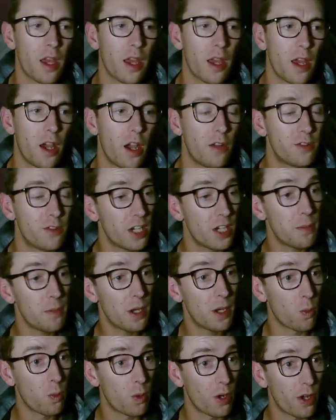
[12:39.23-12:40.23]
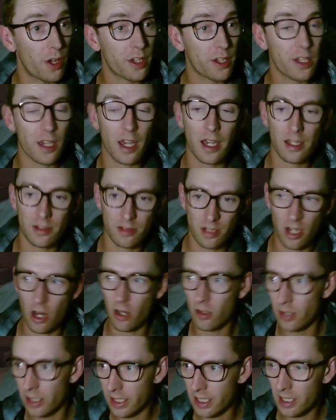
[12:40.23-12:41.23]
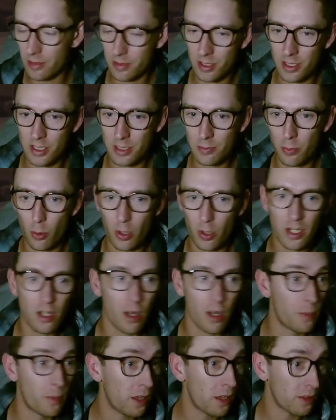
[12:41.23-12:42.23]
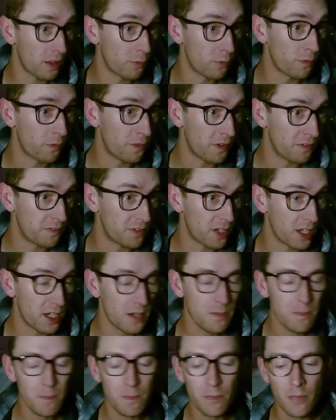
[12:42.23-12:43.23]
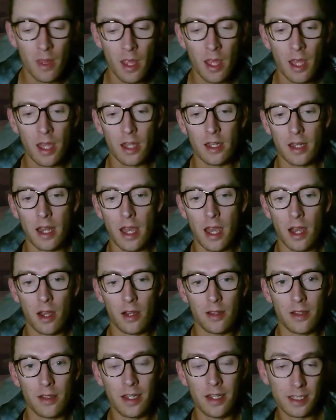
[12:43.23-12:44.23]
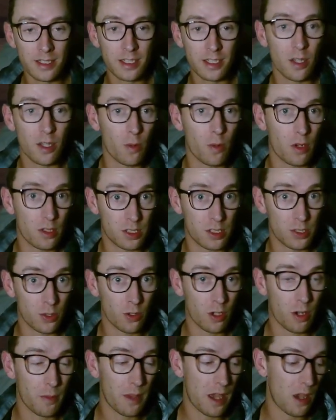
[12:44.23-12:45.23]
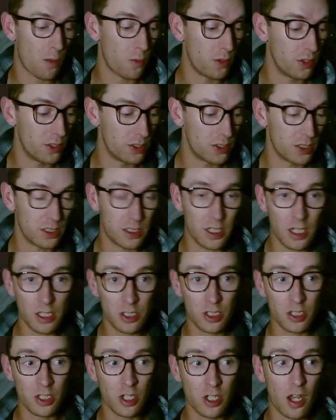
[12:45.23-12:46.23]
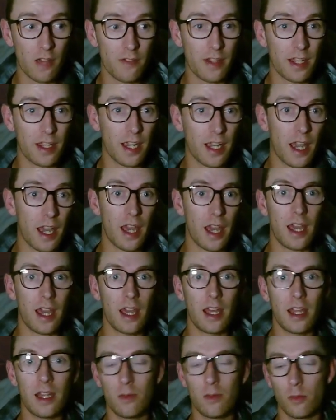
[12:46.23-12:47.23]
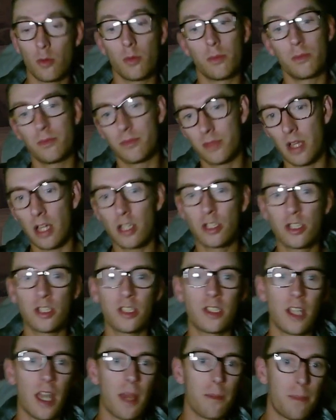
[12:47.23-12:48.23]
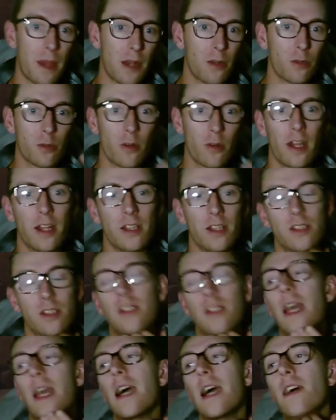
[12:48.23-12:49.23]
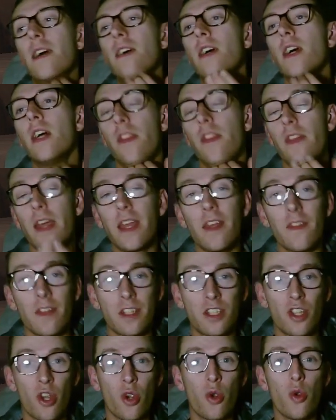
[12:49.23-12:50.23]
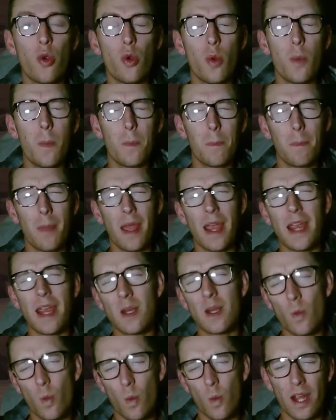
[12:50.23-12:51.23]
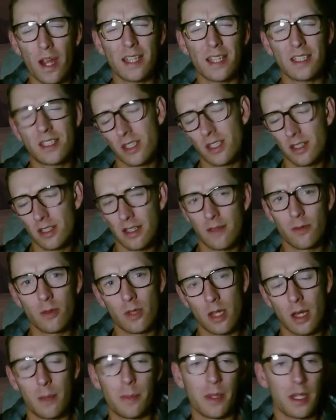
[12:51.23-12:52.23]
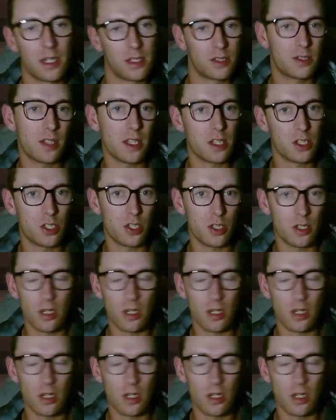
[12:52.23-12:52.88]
I've done a bit of work, leading up to this point. I'm at level 15. Now, the next thing I wanted to talk about was dungeon diving and dungeons and battlegrounds. Now, they are the 2 main ways to level up in Ascension.